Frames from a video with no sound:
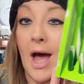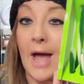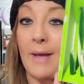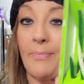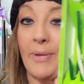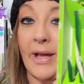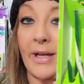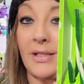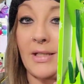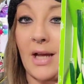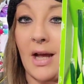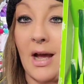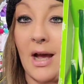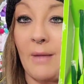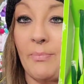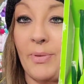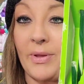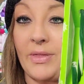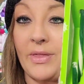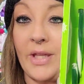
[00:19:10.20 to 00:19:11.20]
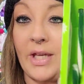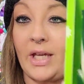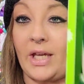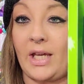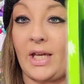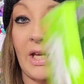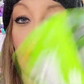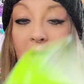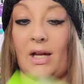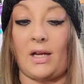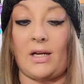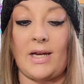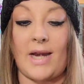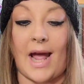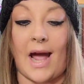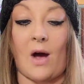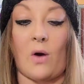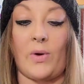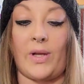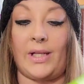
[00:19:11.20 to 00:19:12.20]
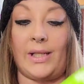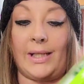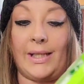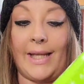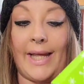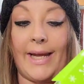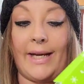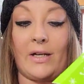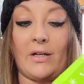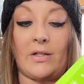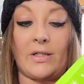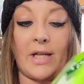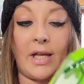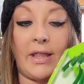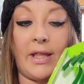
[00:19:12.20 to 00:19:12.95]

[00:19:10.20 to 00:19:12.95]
I picked up the Now and Laters.